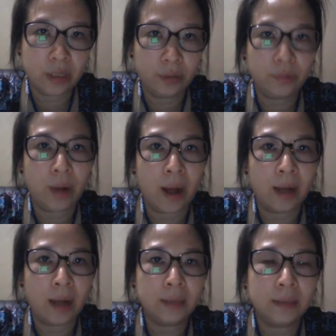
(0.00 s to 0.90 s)
to
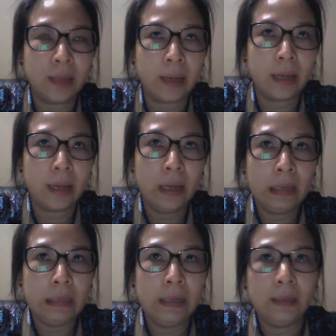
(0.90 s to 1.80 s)
us, like
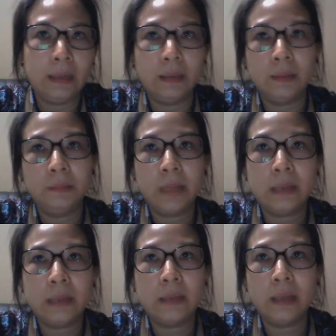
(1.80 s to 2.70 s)
they
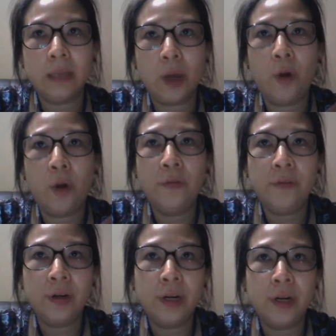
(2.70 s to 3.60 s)
say they
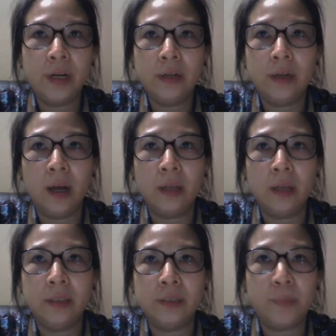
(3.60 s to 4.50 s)
offer this
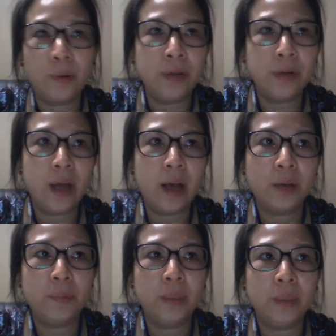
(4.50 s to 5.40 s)
product
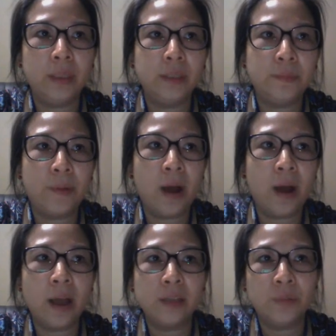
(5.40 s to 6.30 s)
with this
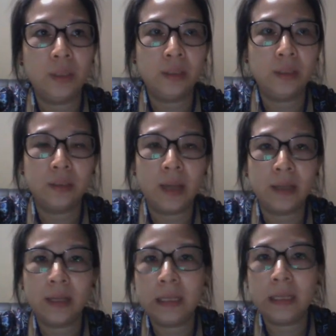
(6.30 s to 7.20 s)
price, with this like
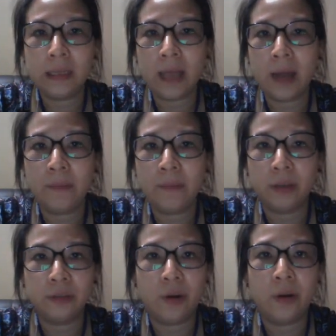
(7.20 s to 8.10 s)
lead time, and so
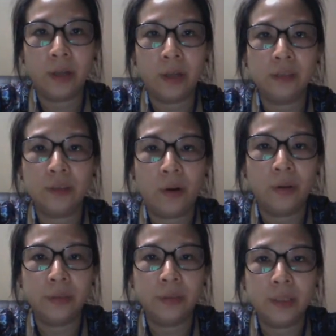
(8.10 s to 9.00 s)
on and so on.
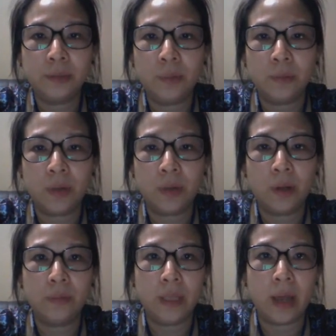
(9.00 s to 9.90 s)
That's what we call with
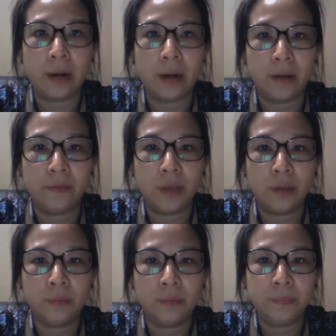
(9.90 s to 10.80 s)
the RFQ.
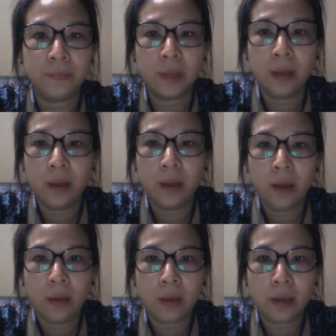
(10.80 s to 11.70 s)

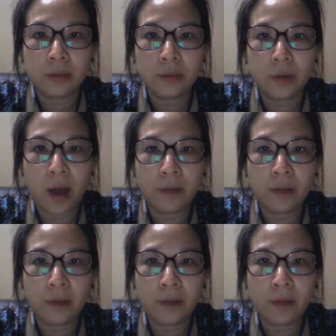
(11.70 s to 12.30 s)
Okay, so uh,